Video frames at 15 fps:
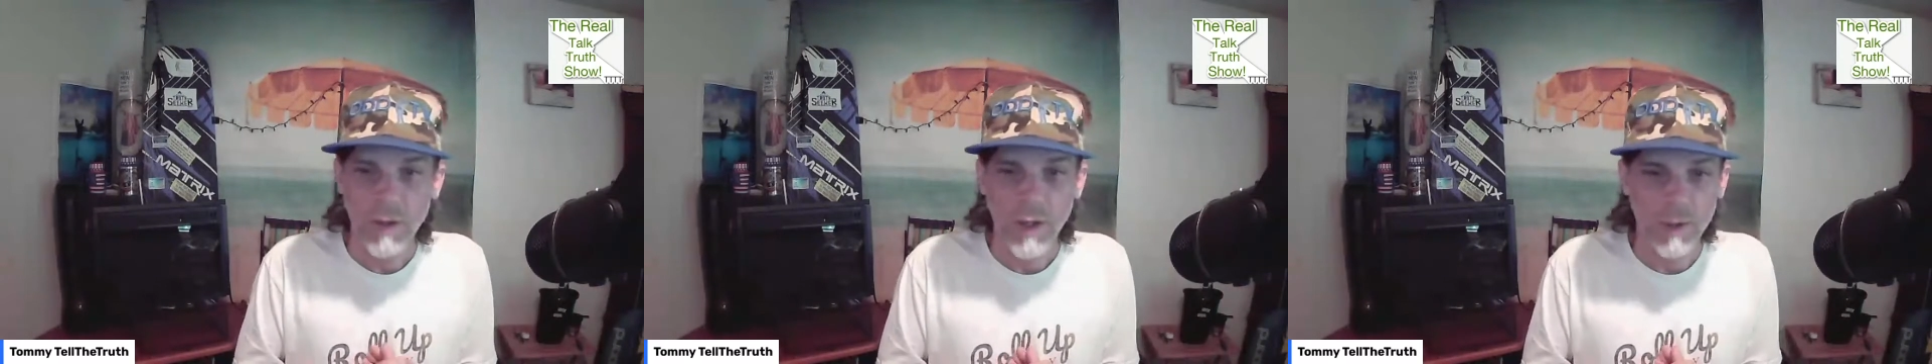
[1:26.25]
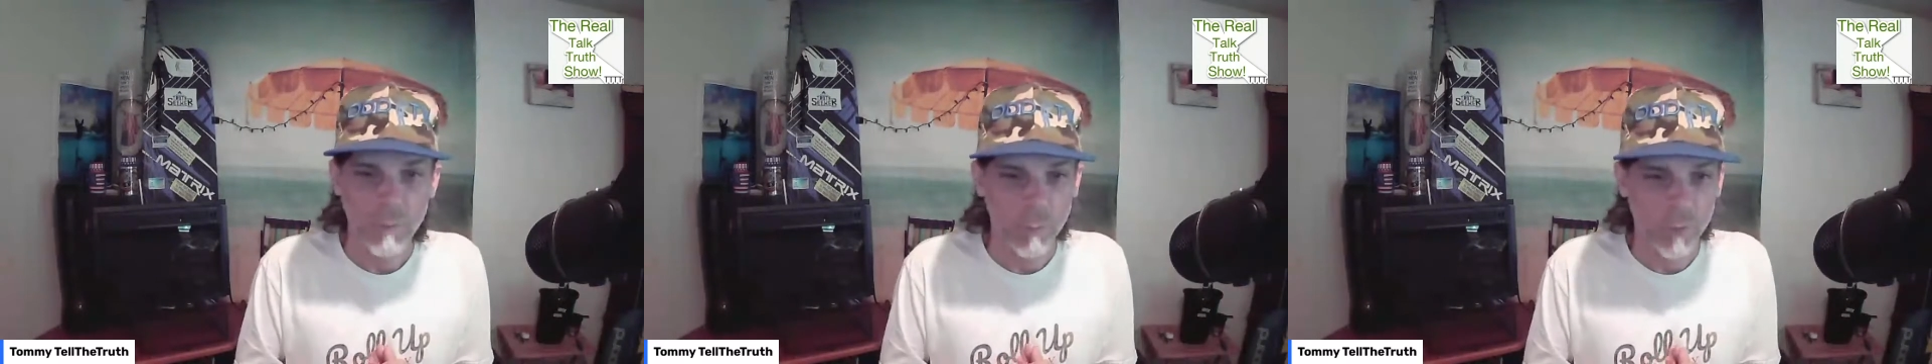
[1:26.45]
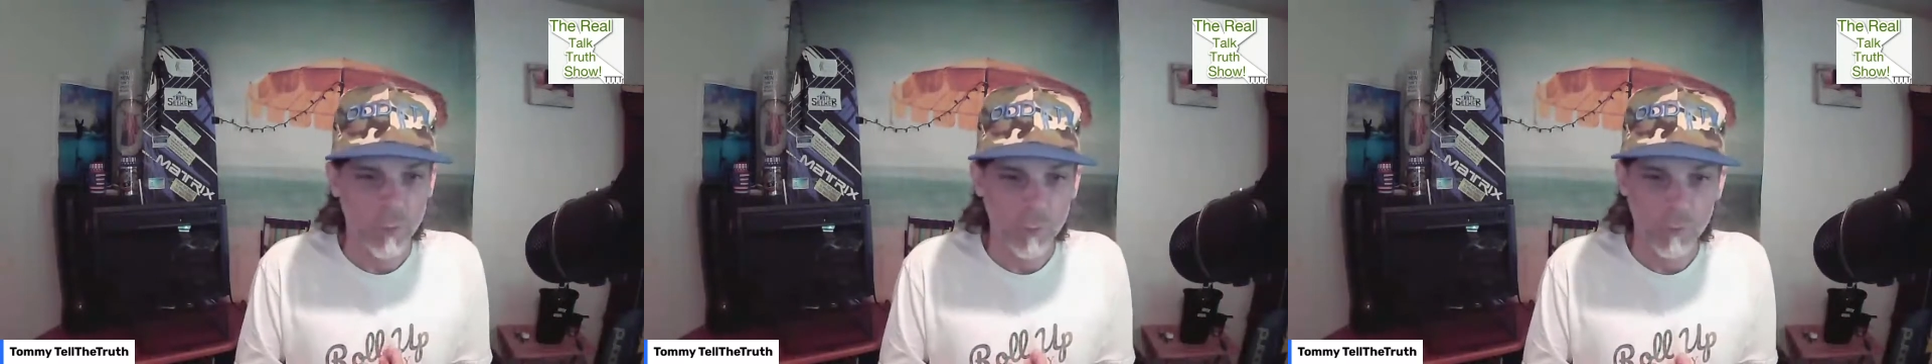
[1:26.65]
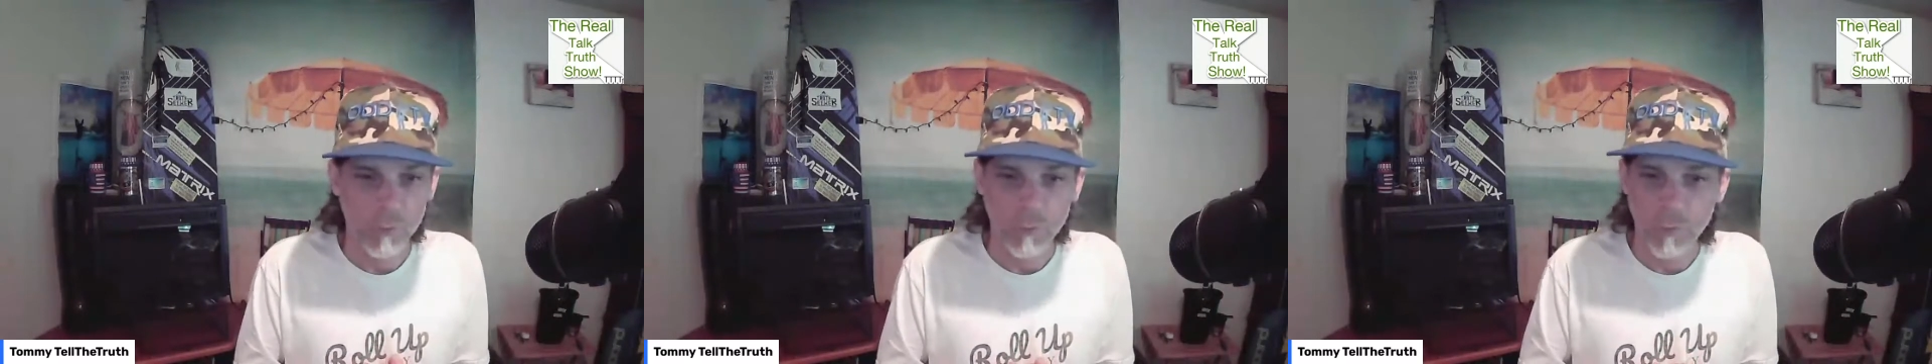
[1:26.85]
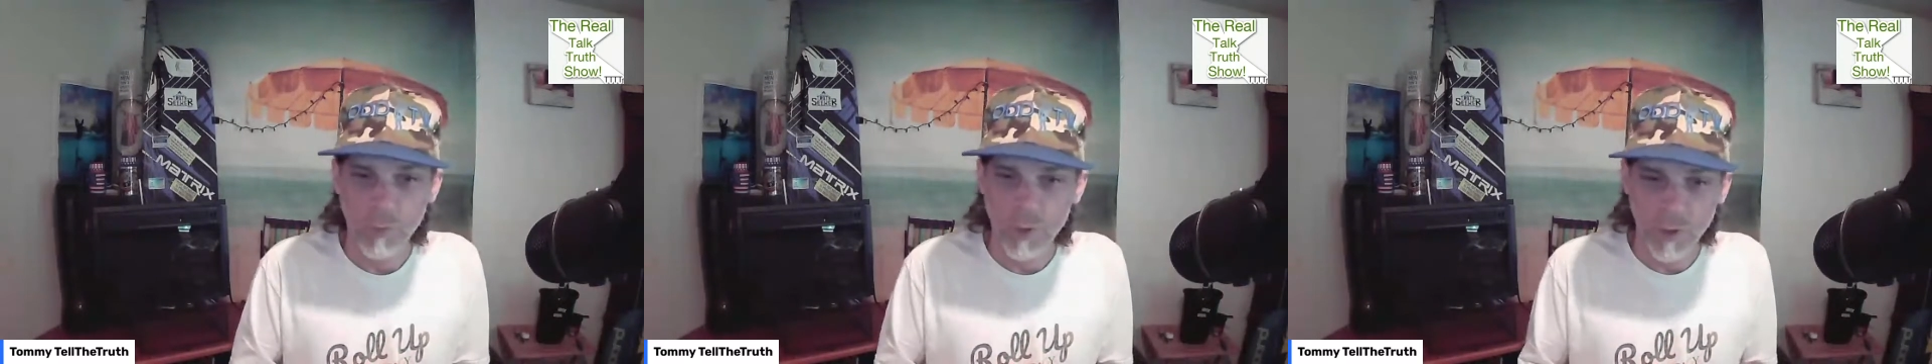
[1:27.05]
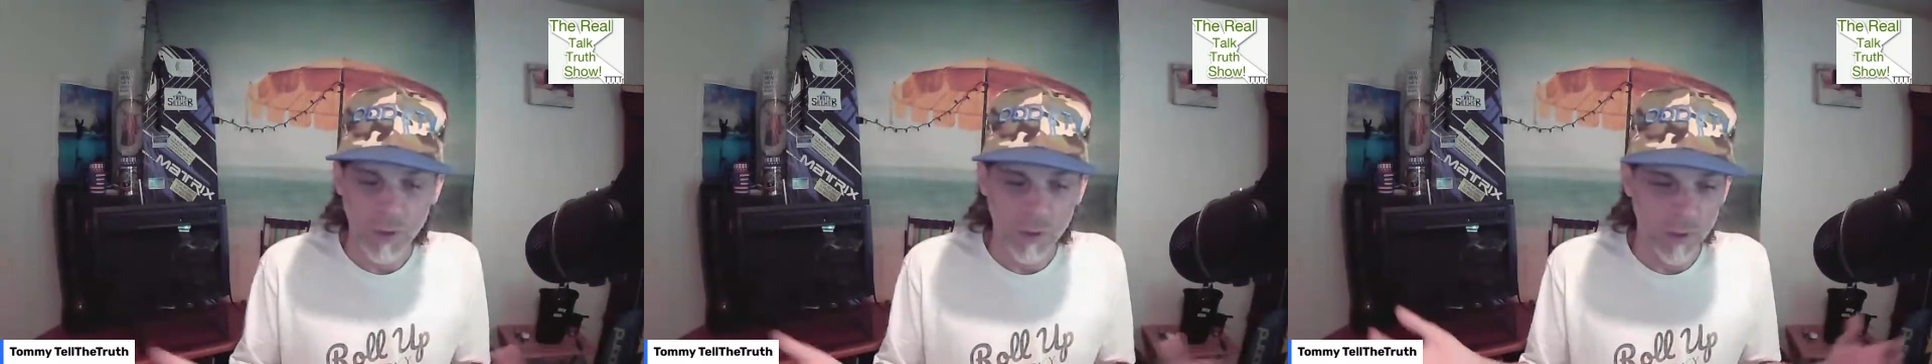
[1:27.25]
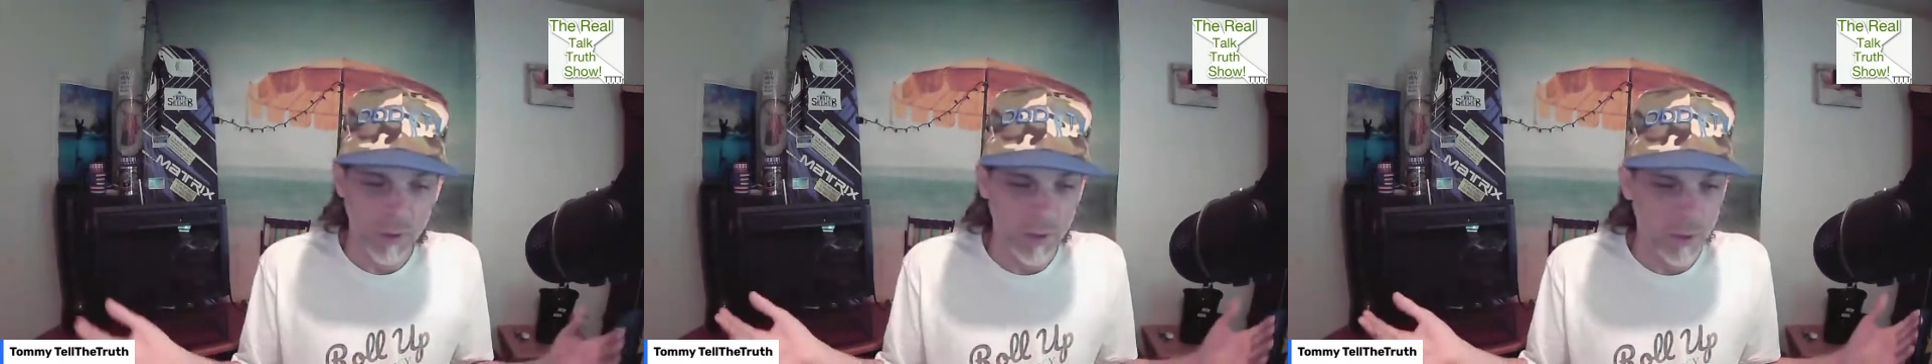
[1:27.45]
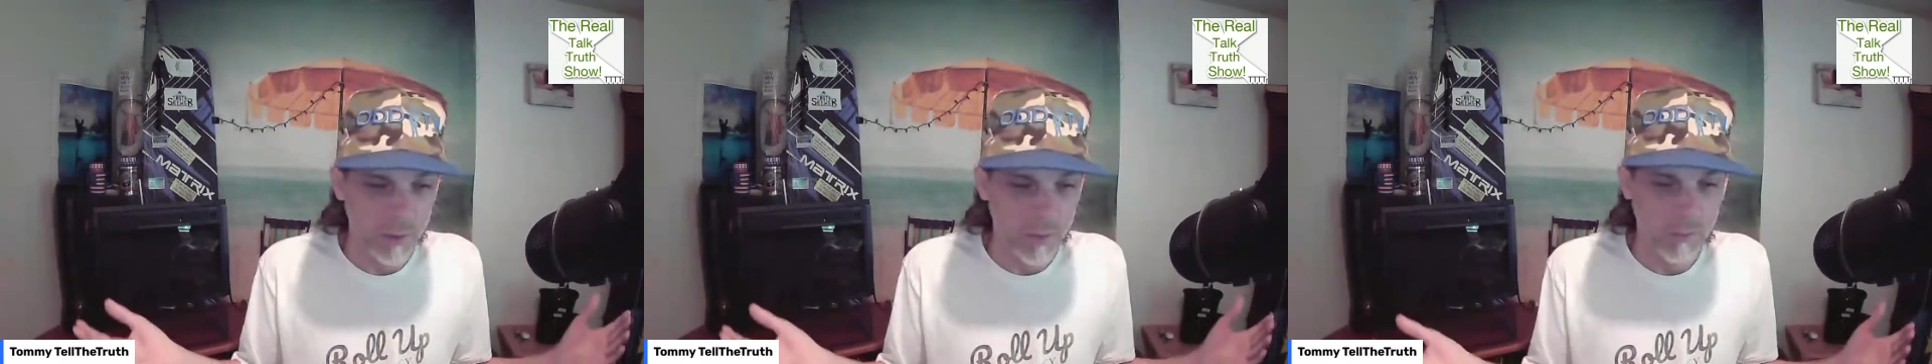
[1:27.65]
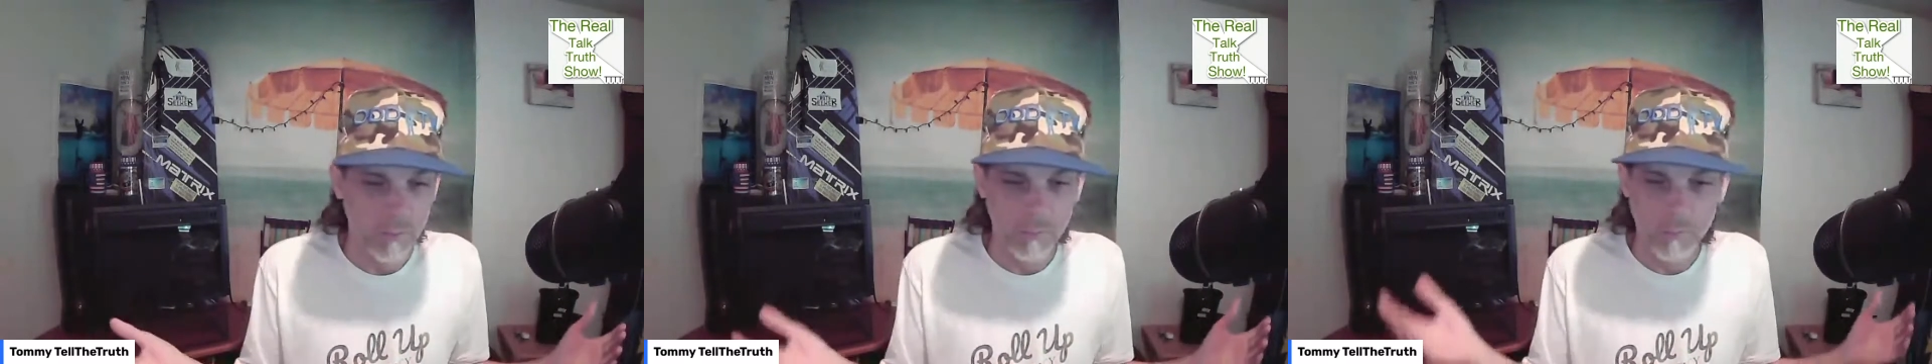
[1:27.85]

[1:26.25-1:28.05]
I will uh,